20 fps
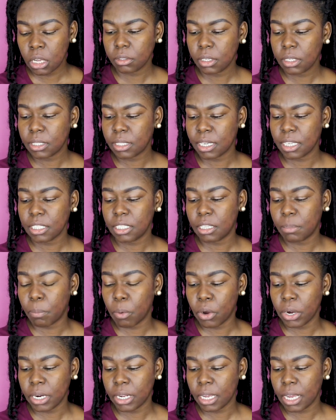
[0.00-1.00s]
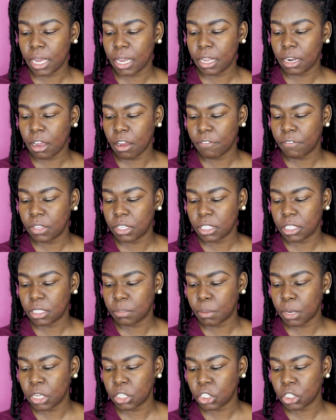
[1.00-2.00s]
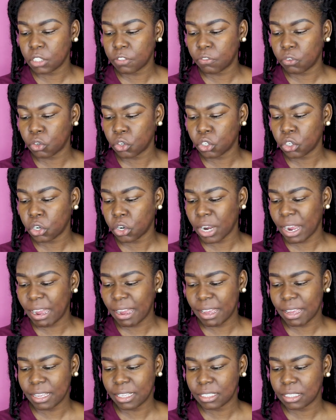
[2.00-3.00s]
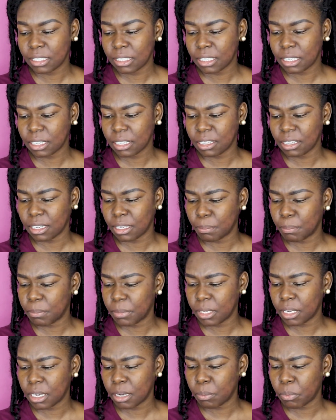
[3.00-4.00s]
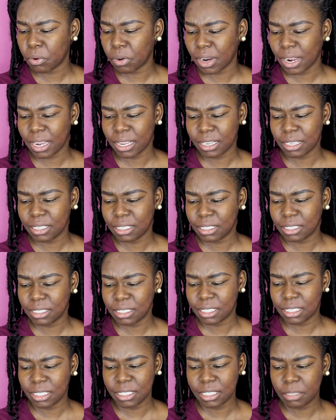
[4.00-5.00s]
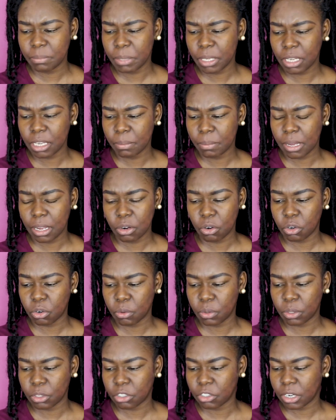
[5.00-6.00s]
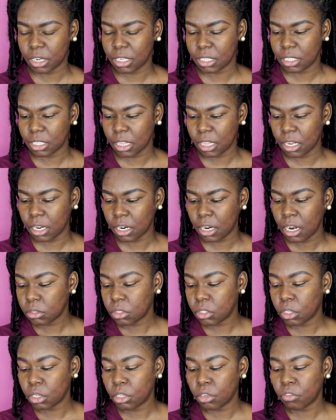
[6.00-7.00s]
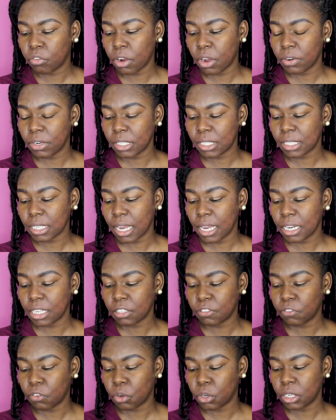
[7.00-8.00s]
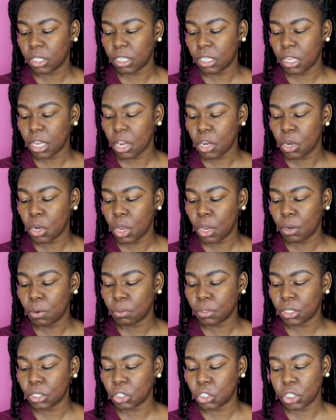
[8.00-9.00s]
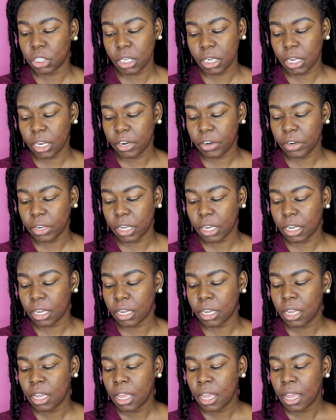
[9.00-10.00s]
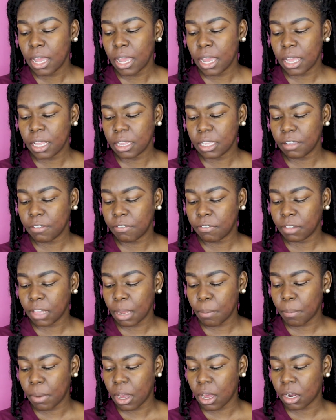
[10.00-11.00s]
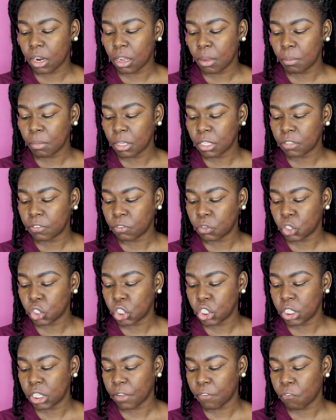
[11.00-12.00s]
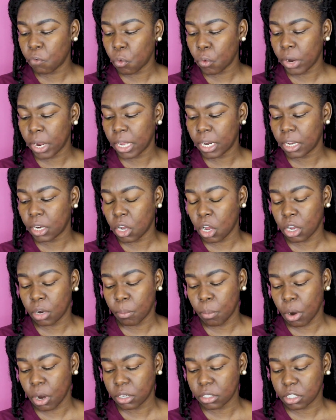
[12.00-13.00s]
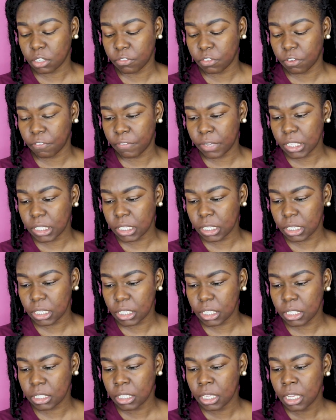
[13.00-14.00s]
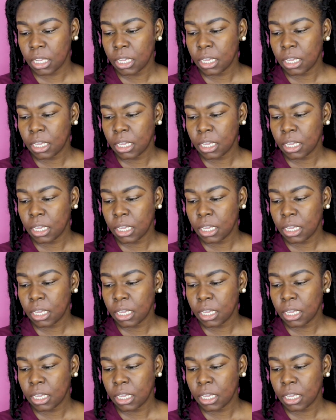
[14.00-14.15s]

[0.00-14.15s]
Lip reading: It says the pointed end of the sponge is for your eyes and lip makeup, or eyelids makeup. I don't know what to try to say there. So the rounded side is for the nose and chin area, and the flat bottom is for cheek, forehead, and other parts of your faces.